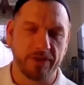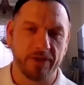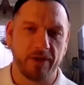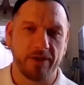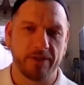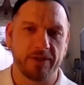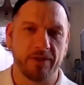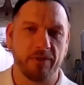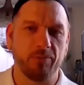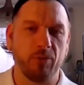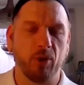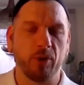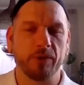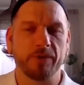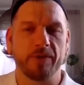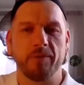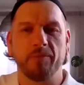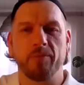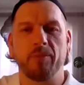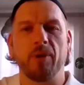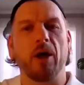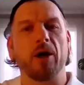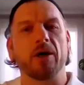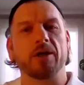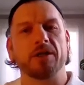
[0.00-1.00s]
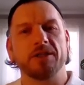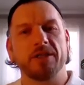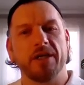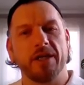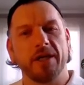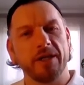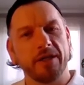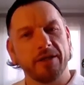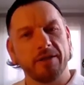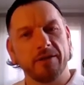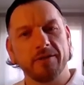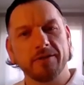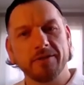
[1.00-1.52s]
is a
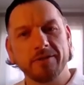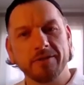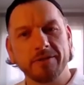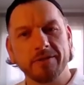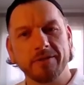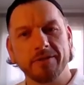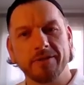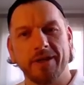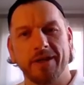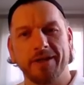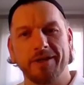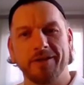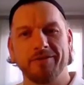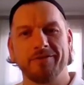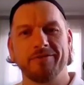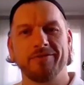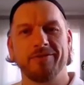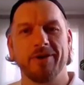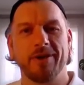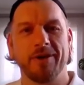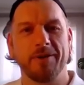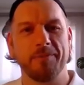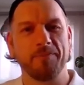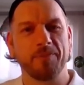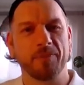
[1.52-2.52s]
multi-blockchain kind of